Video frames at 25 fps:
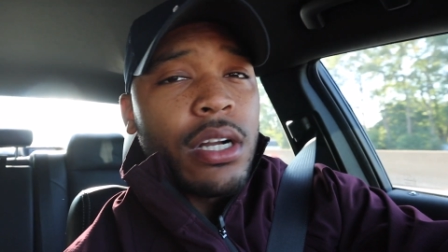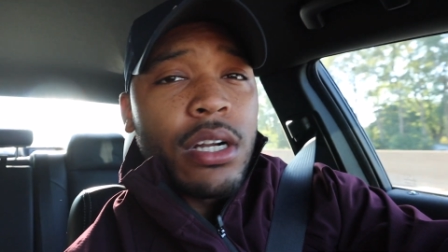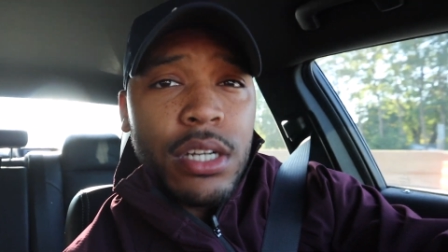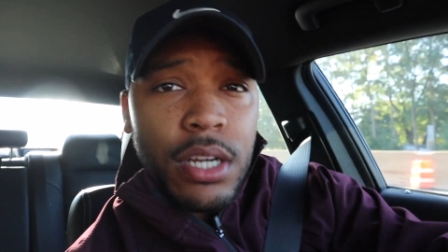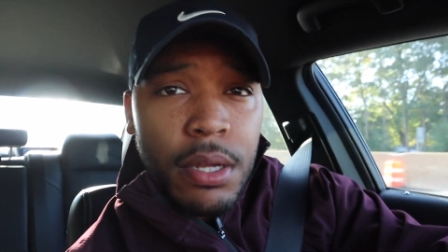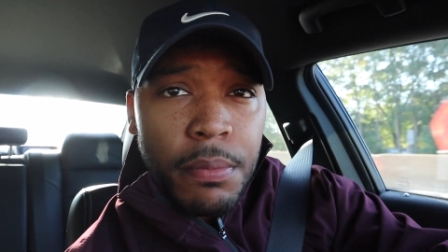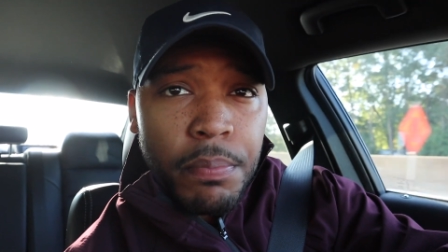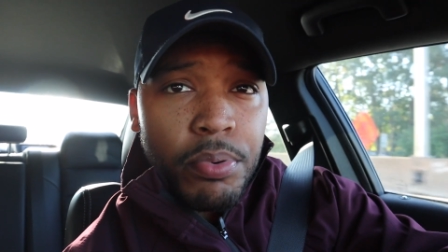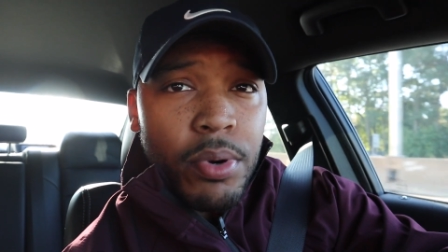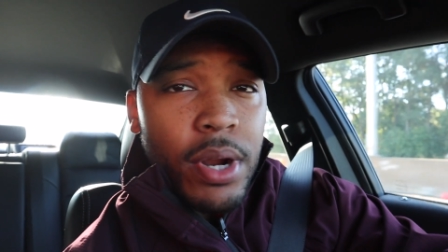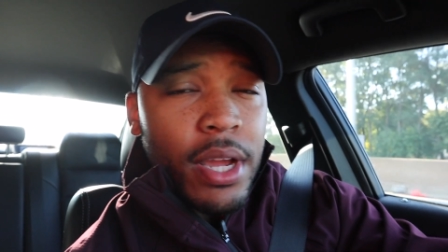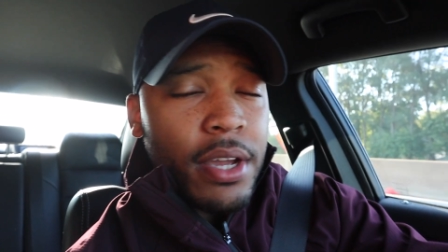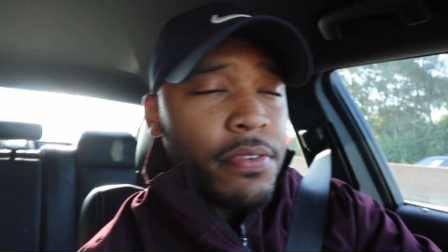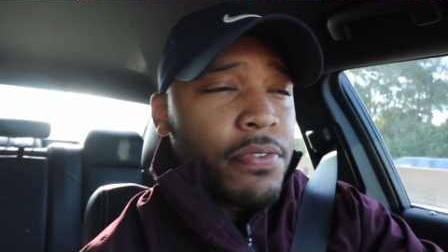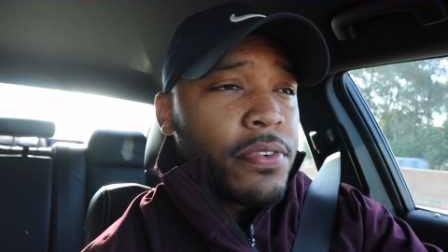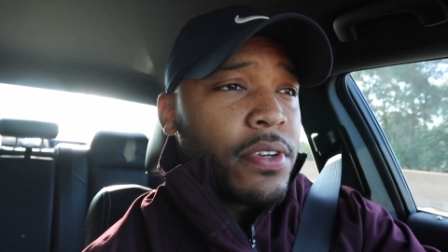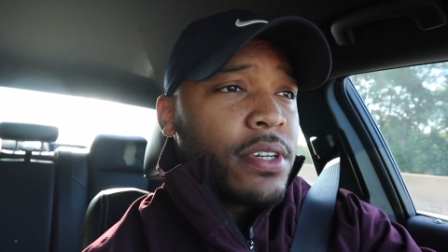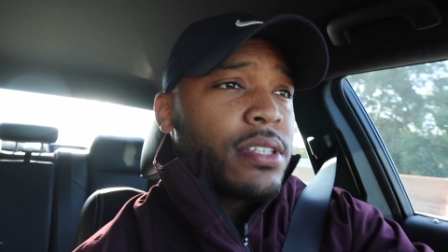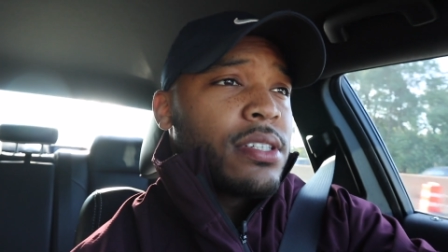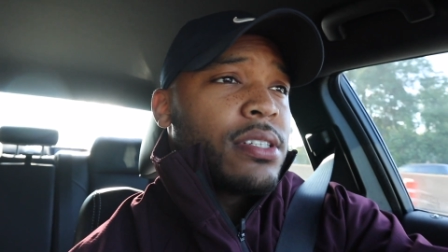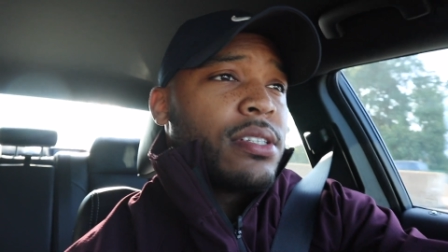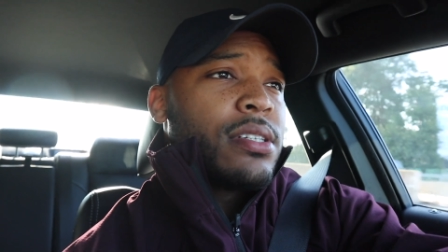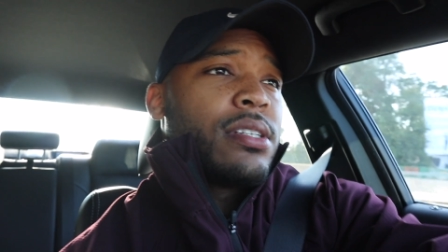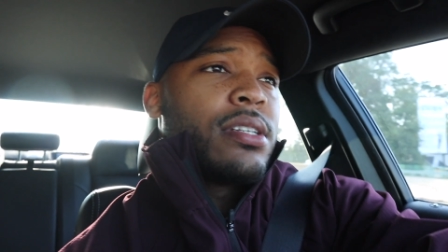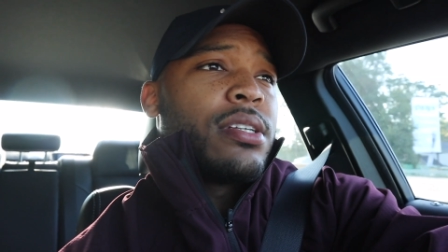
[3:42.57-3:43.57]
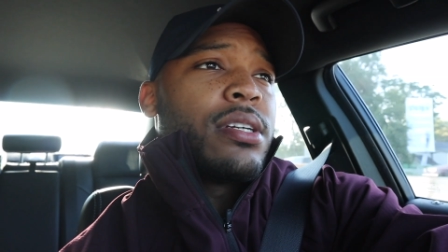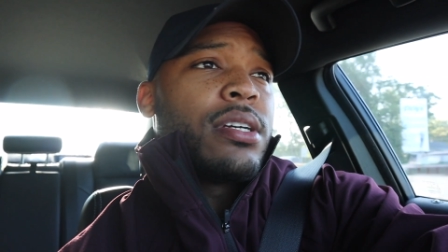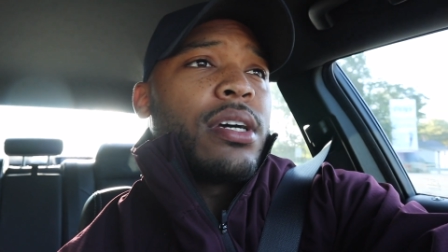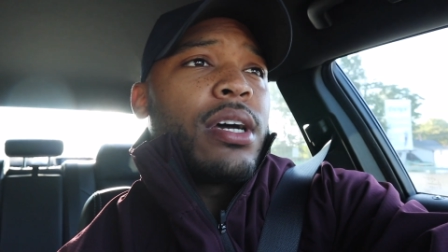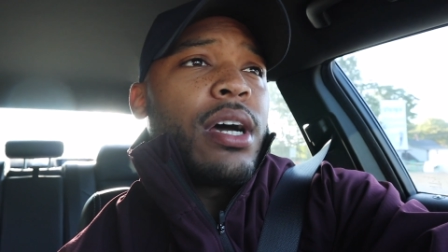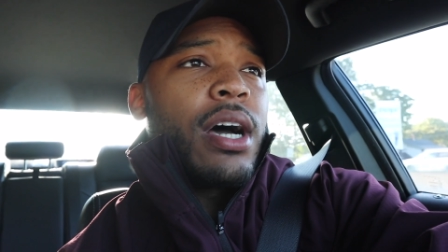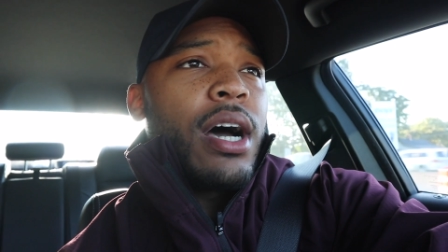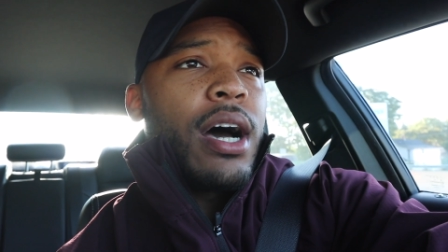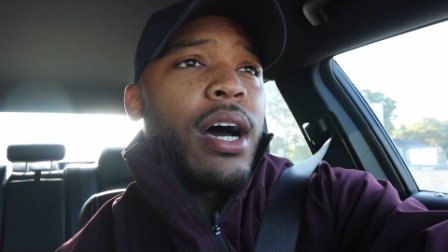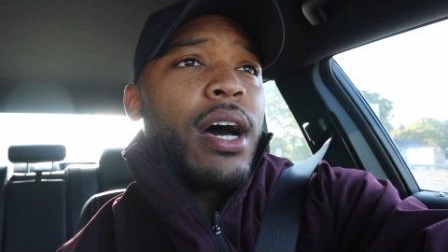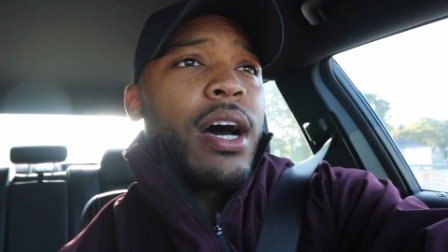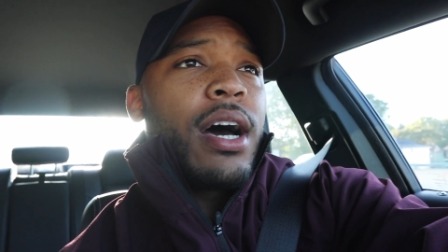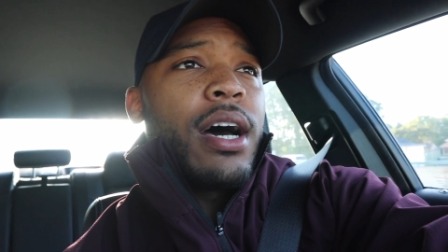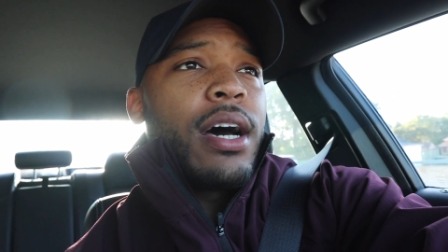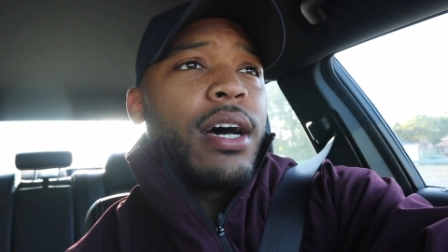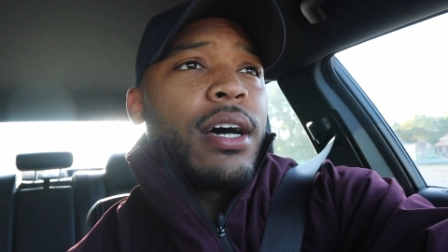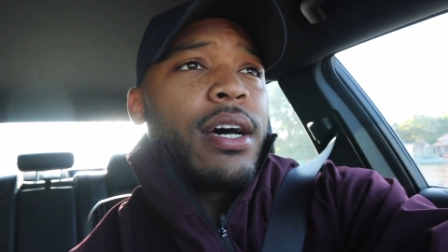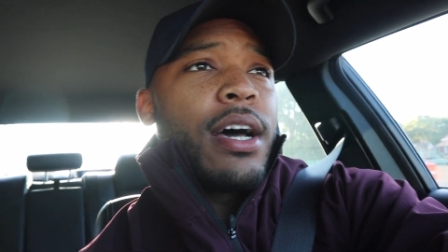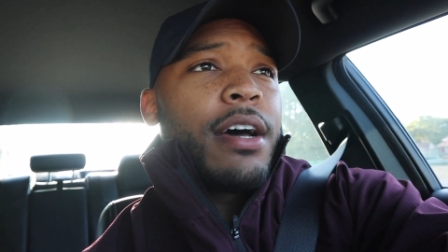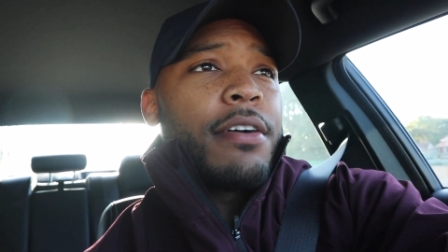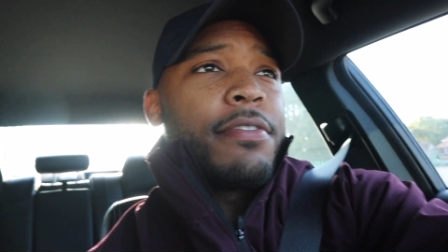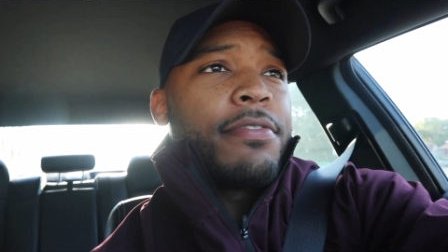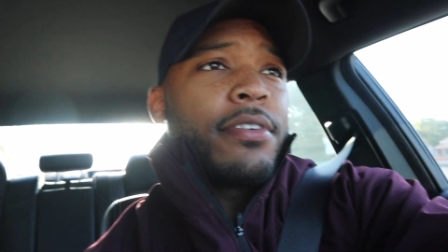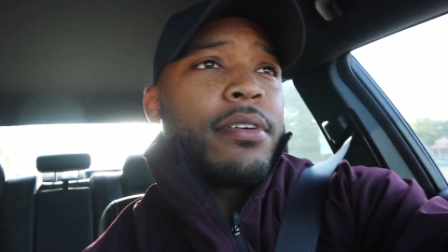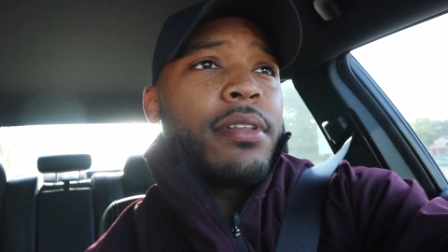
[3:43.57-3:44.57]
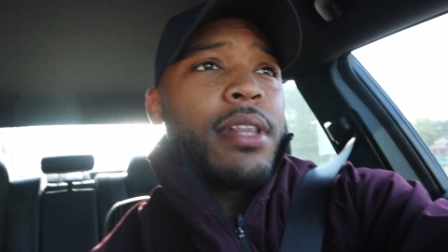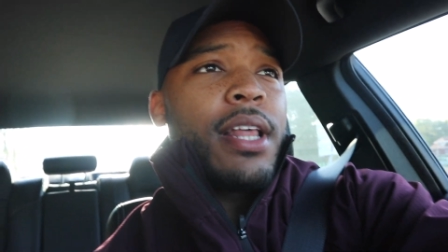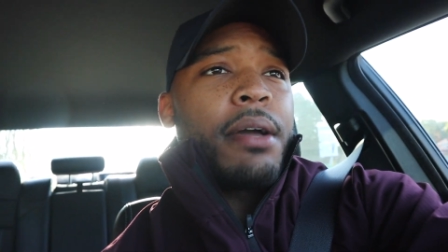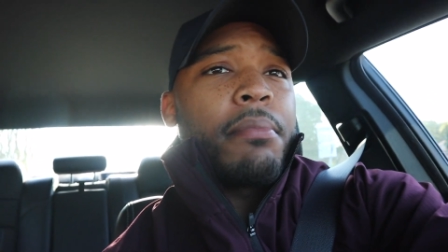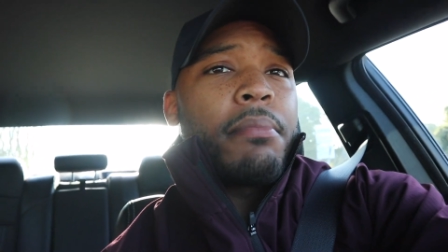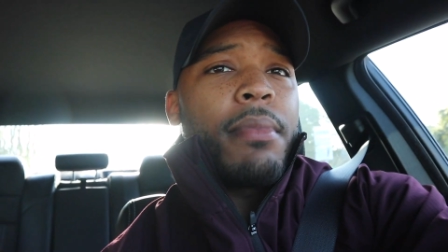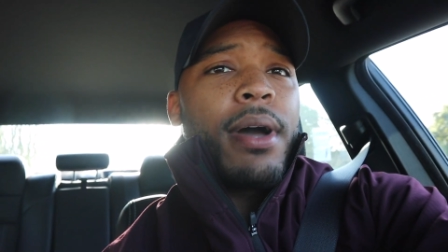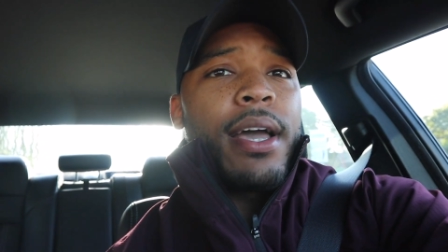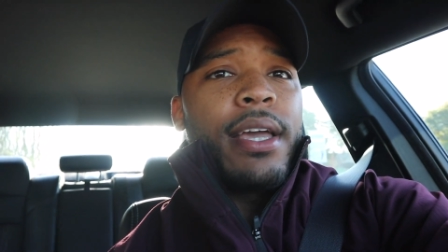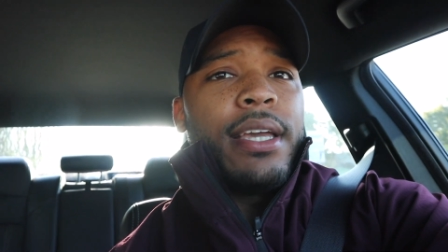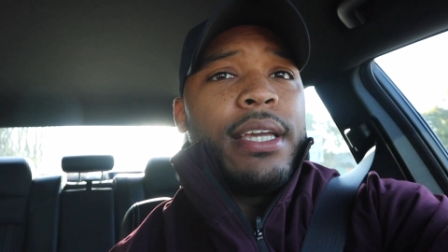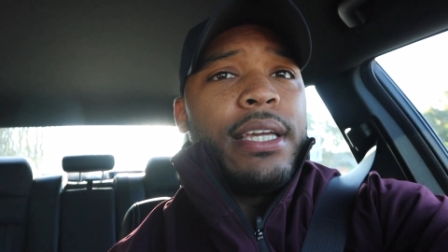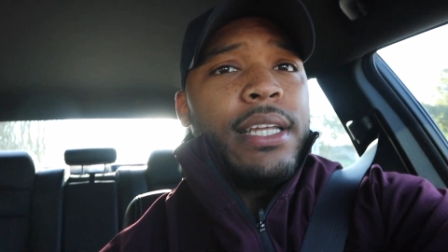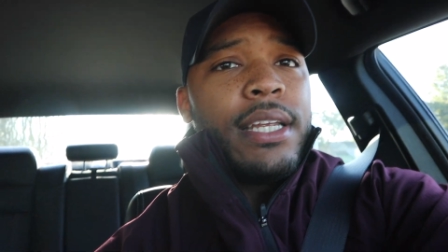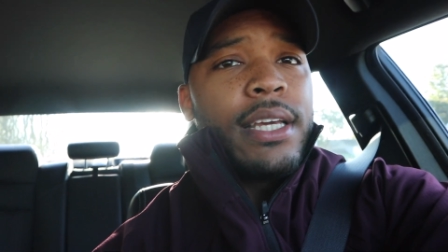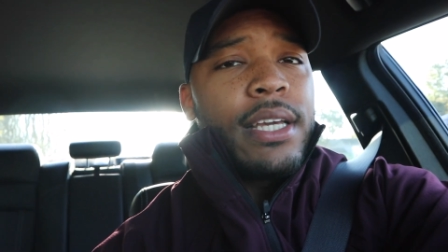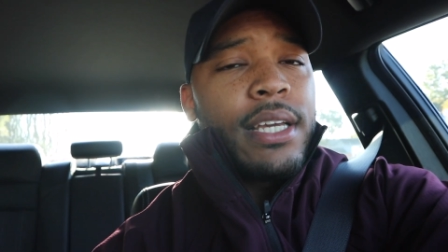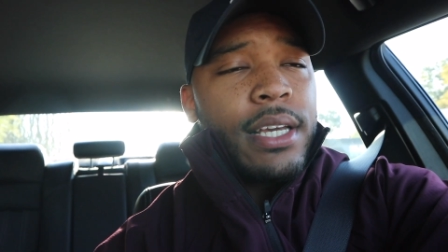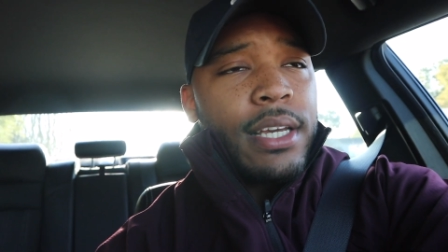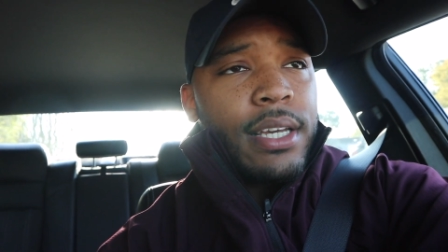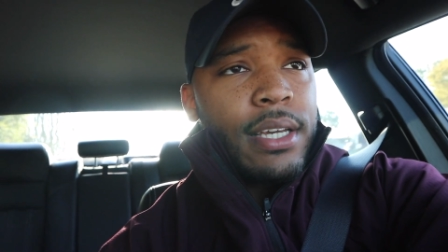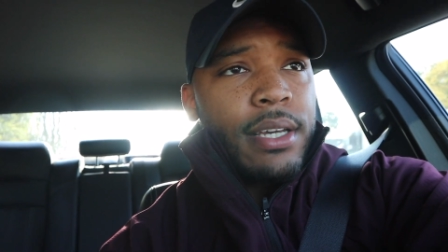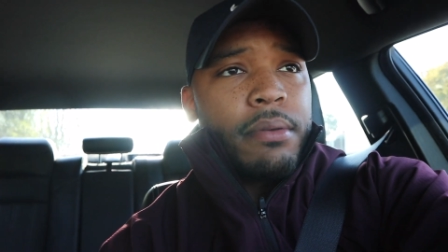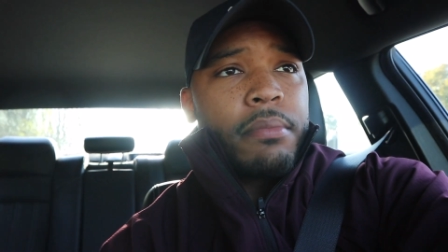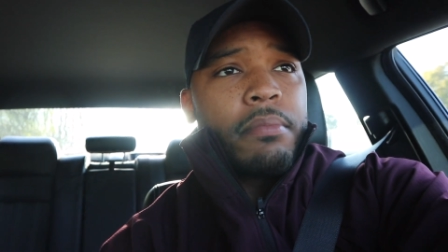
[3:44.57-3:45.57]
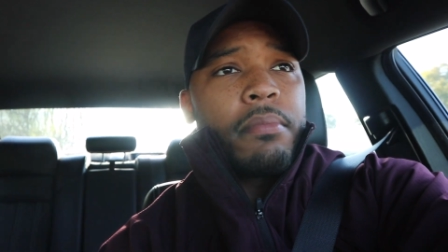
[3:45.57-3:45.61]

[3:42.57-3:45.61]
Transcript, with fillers: Good breakfast. Uh, I feel like my eating